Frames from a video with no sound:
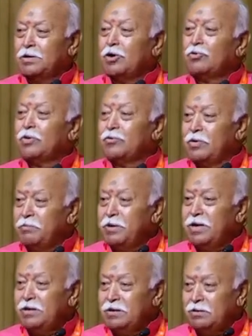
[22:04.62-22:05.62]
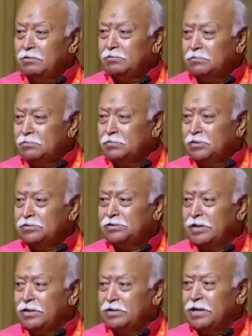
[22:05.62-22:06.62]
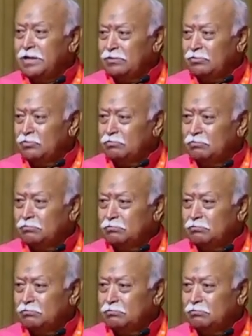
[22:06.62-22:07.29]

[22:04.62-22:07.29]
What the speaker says: And now everybody is saying that.